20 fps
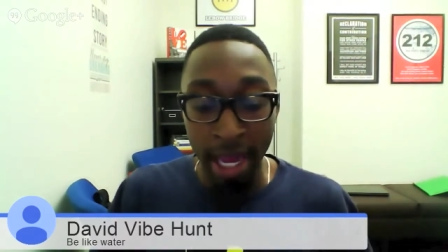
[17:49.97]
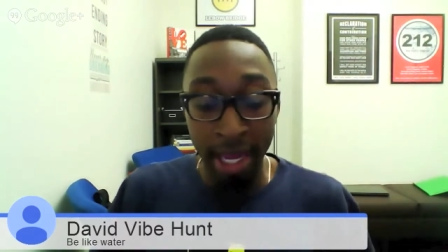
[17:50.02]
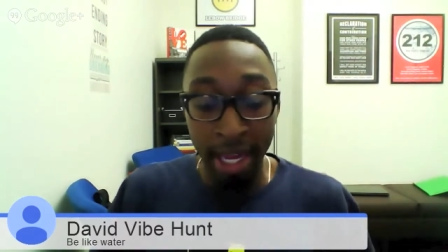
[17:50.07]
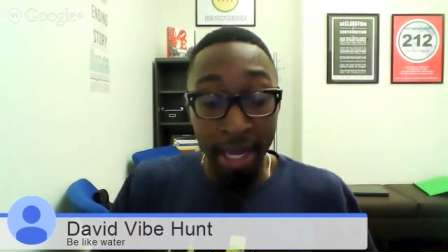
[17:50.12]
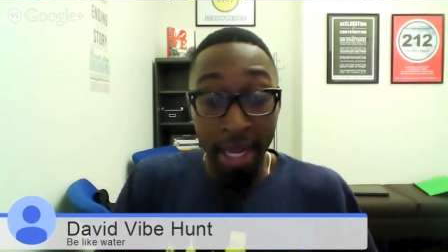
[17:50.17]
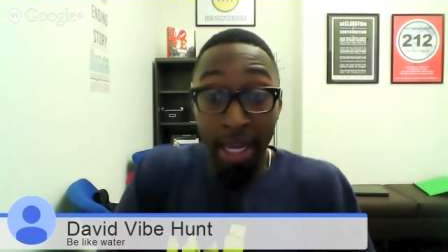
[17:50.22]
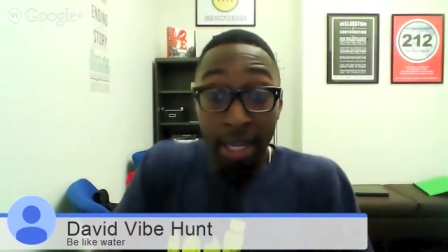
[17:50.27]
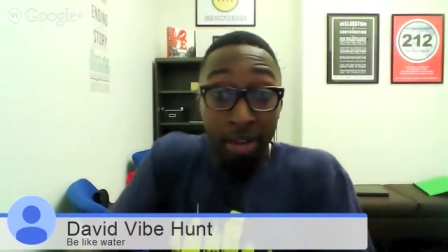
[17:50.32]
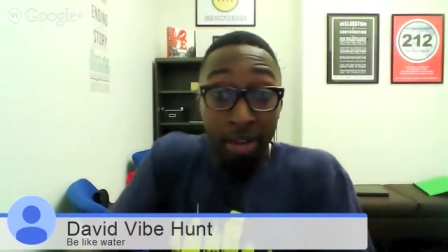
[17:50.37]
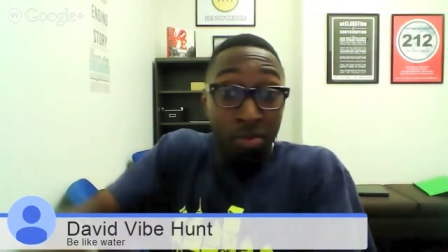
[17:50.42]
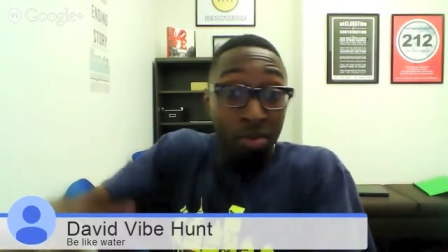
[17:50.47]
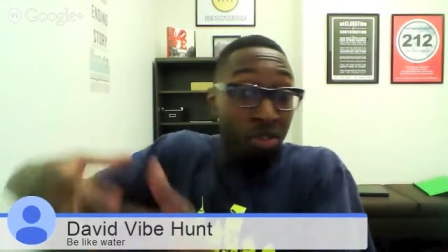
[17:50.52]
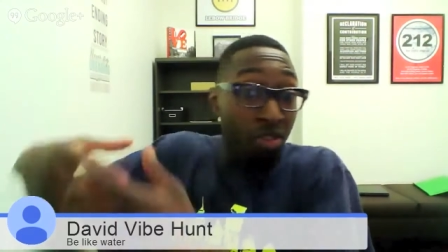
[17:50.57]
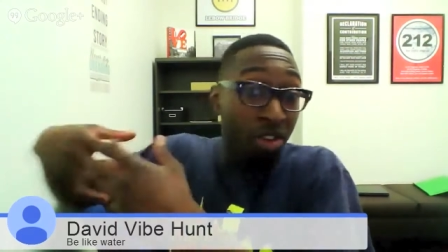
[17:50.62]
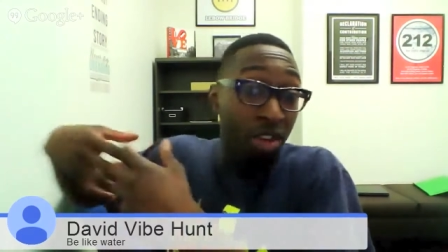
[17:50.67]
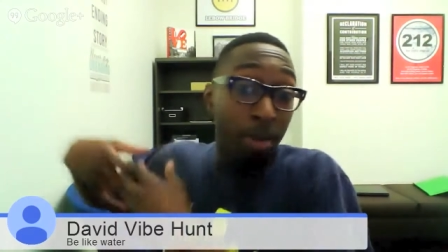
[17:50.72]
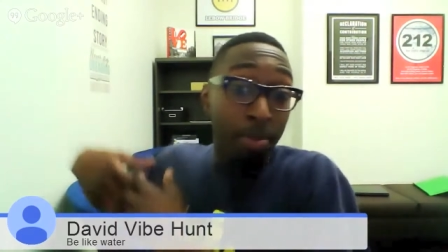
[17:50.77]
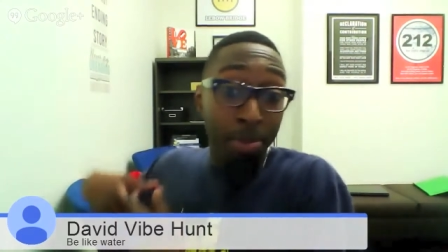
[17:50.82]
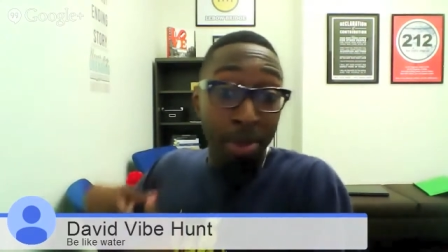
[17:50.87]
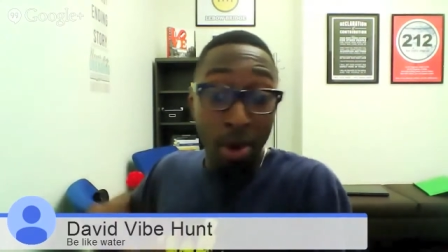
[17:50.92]
and, and
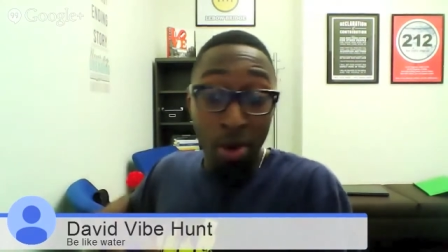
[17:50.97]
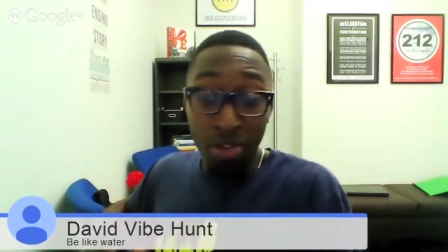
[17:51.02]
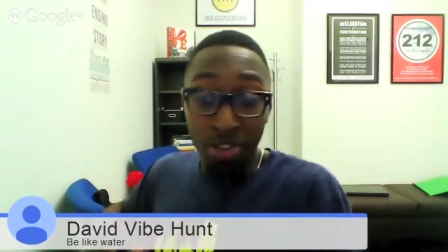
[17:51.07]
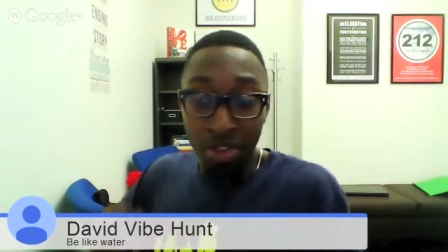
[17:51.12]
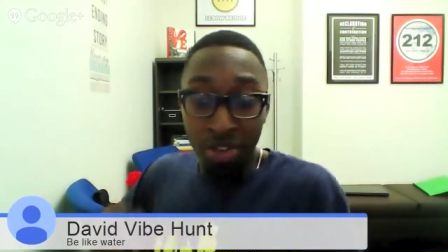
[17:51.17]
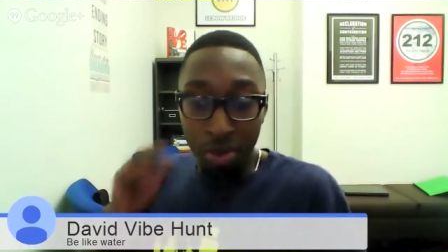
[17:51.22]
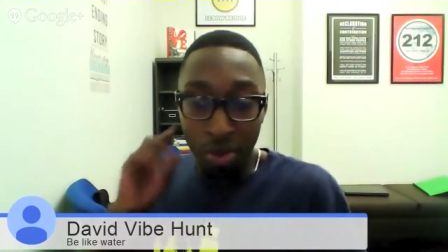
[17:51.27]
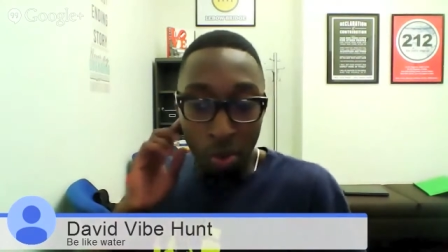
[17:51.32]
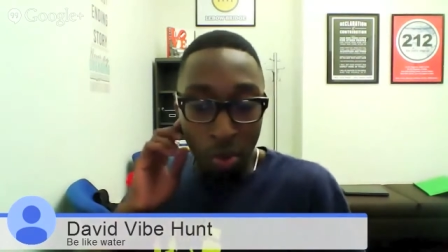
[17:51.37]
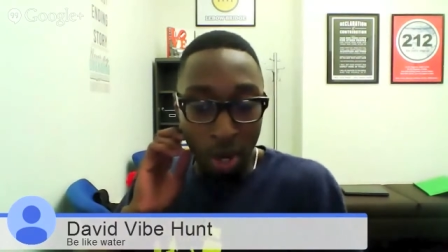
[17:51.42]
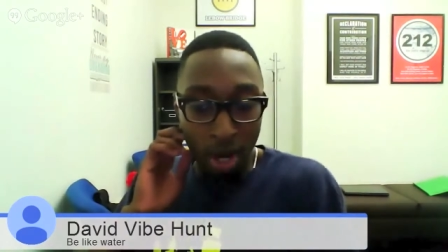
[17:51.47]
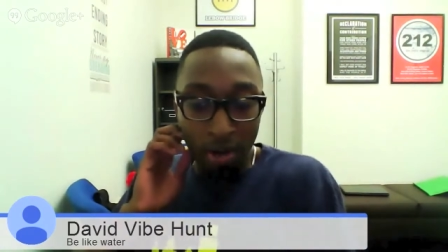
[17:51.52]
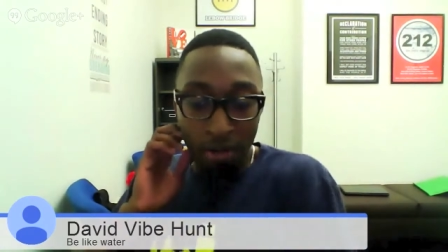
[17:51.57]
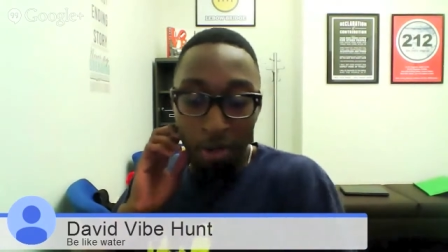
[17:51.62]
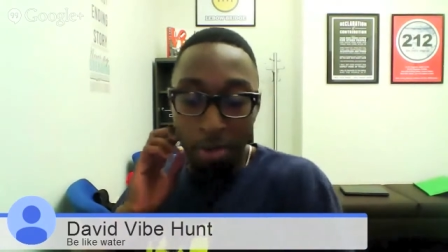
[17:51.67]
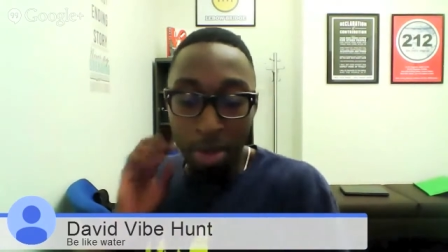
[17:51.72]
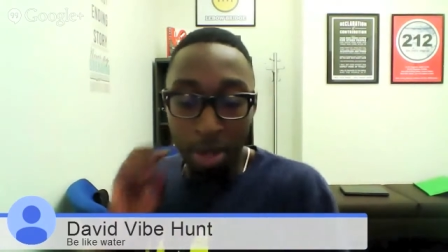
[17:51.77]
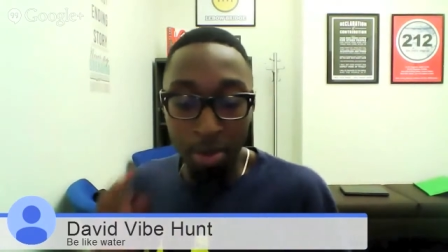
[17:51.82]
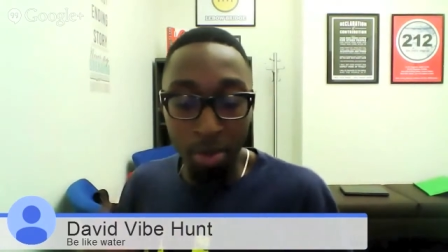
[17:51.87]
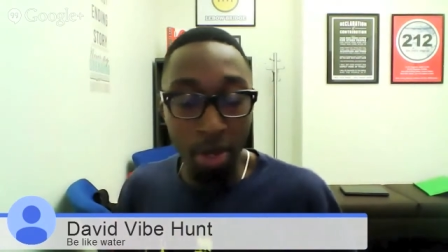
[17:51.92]
ship those to
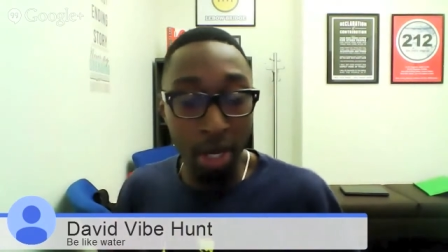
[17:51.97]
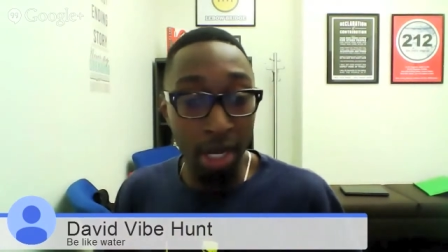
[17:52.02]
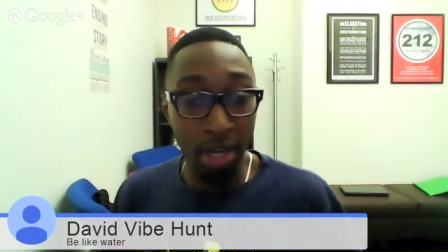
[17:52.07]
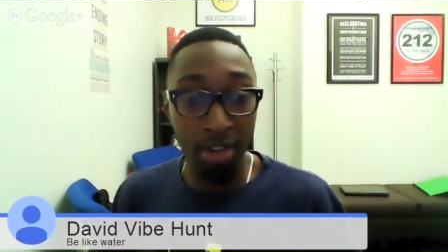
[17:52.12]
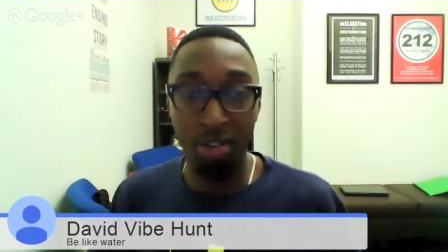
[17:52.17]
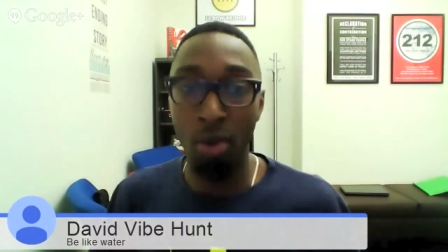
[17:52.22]
wherever people need it.